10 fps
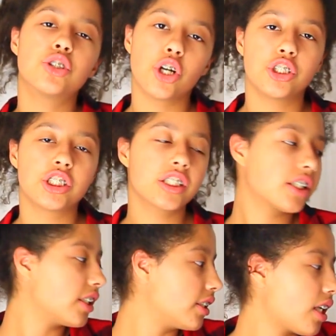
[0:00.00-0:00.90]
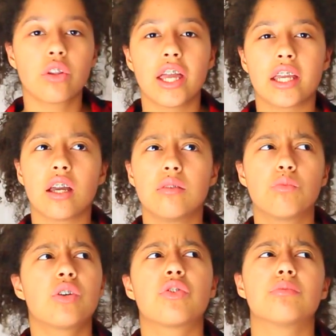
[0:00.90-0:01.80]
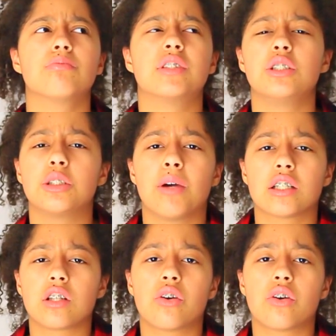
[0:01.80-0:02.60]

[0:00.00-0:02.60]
charger because, or like one from TJ Maxx,